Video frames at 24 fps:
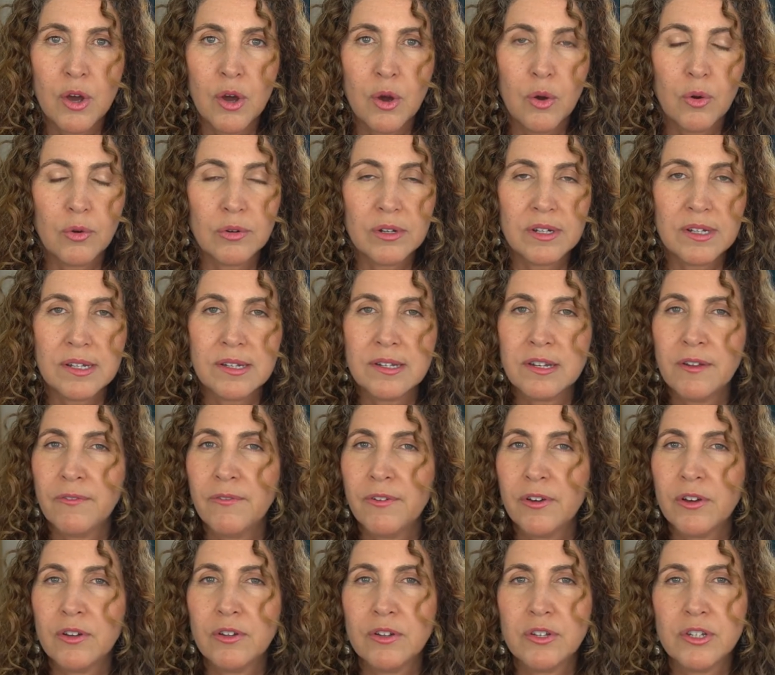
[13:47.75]
or it's
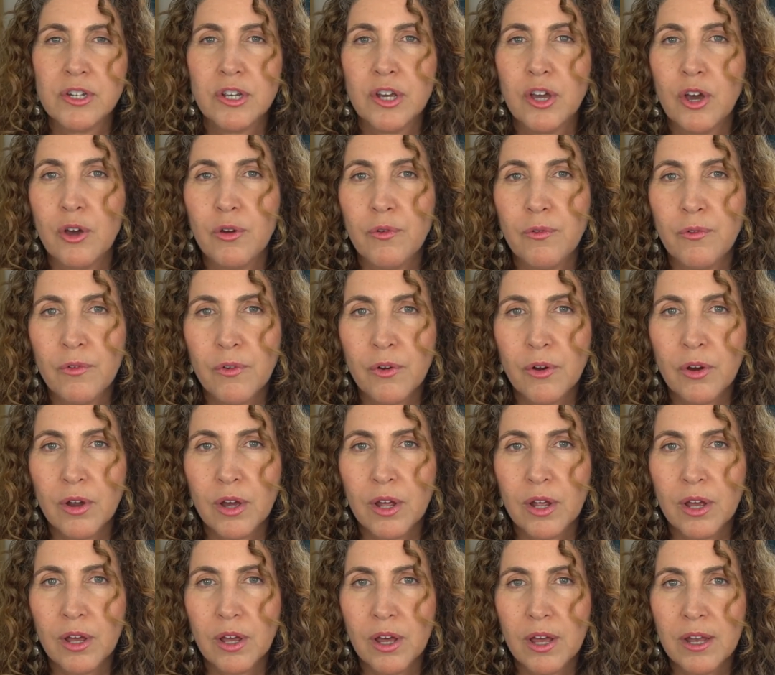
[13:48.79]
difficult to go for
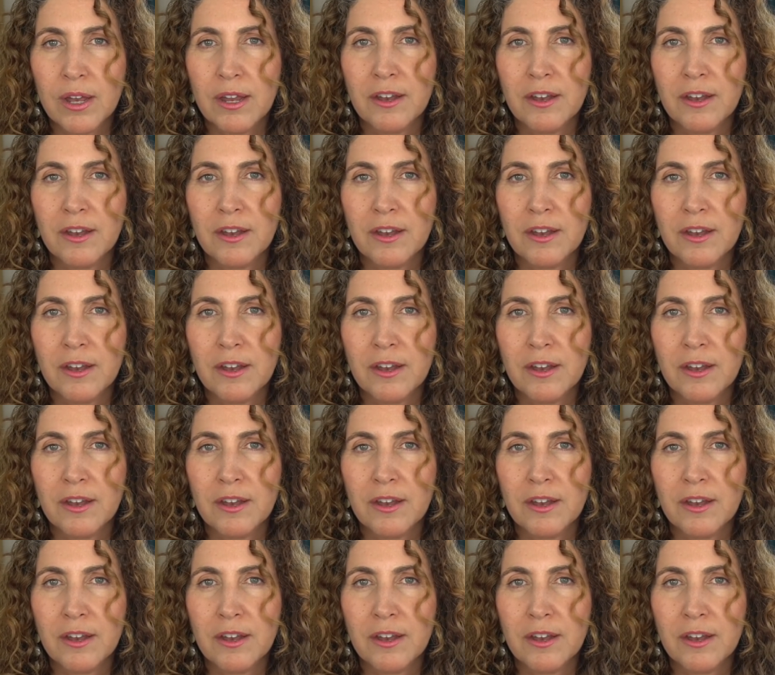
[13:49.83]
an